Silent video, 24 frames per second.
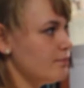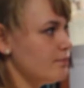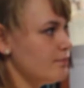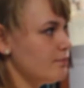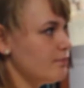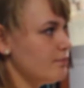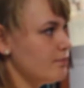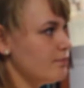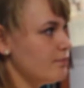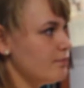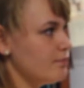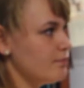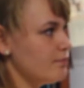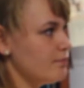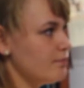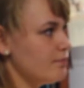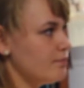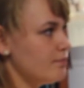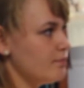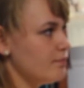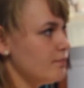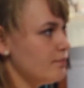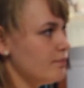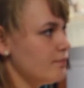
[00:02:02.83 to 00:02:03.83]

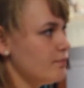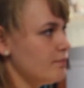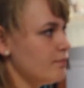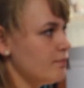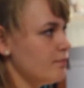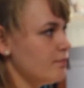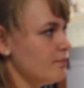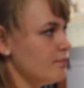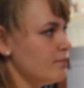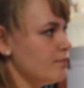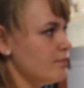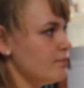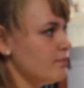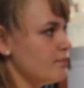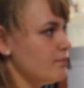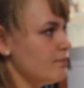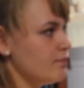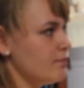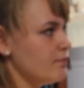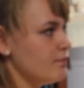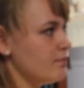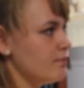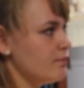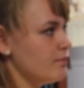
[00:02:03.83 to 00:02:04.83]

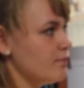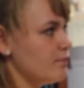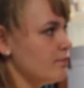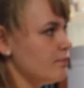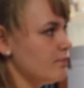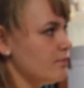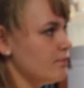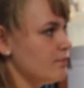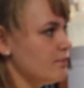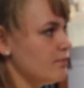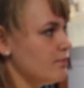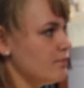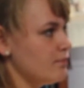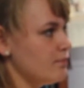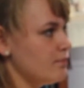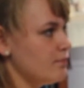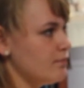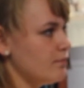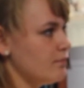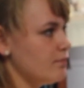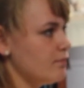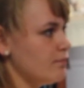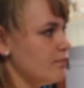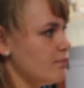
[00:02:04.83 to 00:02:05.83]

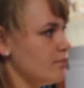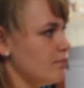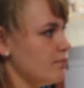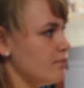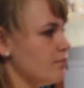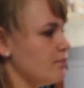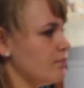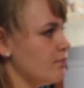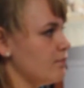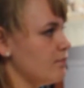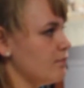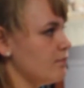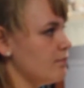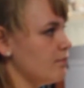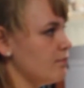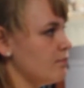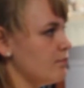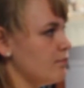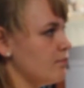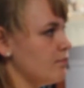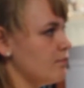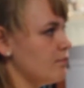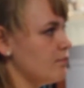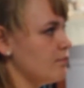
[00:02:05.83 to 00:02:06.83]

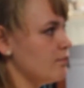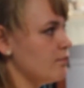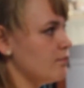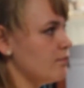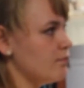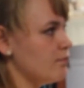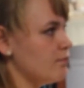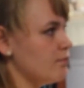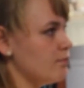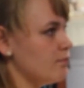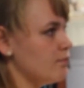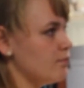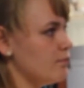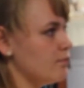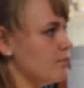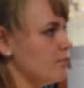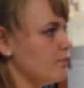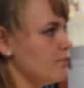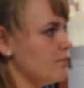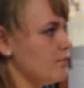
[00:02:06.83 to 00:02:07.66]
(not speaking)